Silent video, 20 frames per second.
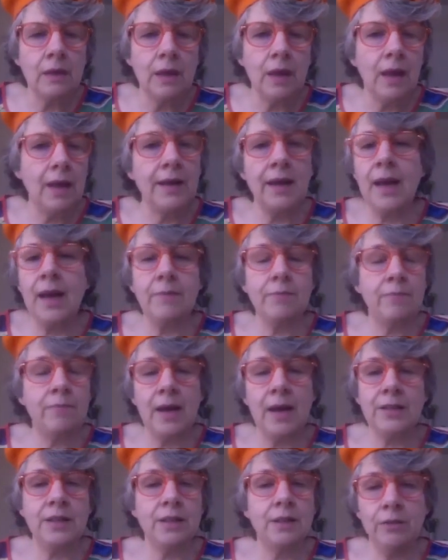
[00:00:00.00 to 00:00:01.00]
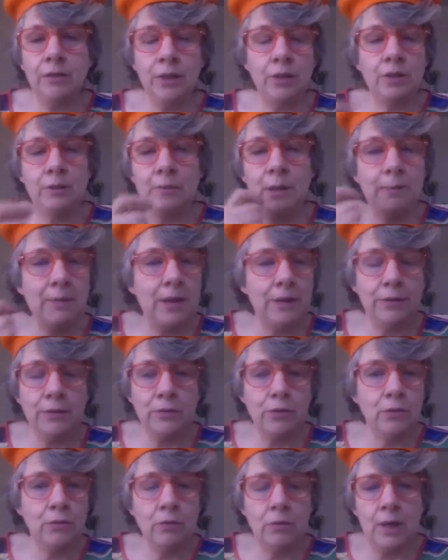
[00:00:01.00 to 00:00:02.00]
And I don't use my mouth
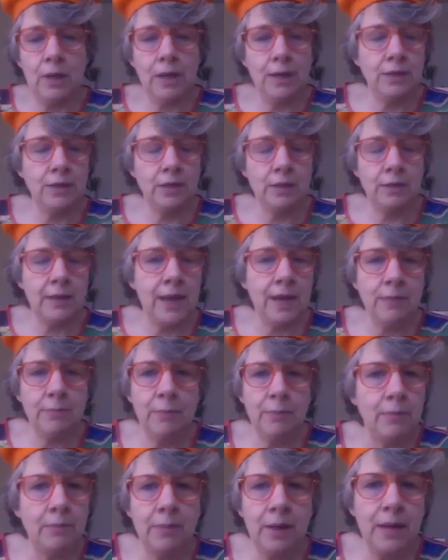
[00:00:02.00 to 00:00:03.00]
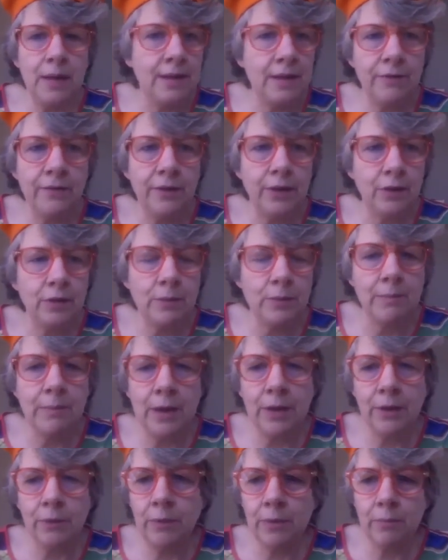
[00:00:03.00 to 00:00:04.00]
at all. I just hand pump. I never use my
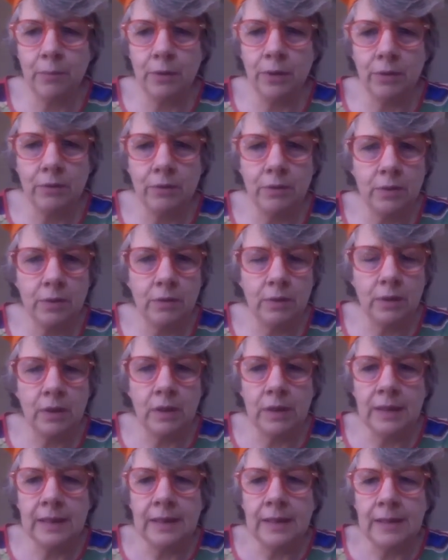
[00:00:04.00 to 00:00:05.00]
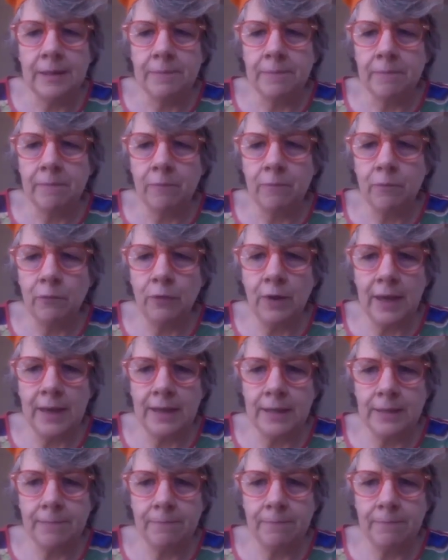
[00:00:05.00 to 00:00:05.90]
mouth with balloons. Right.